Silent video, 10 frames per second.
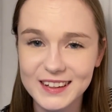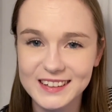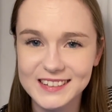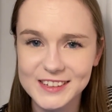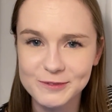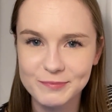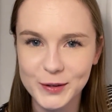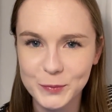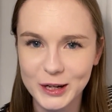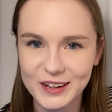because
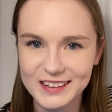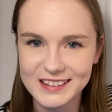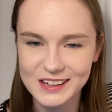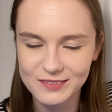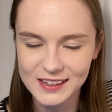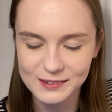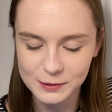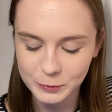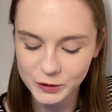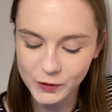American TV is
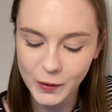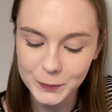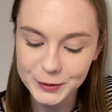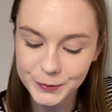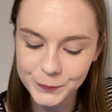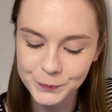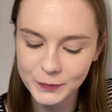the most common.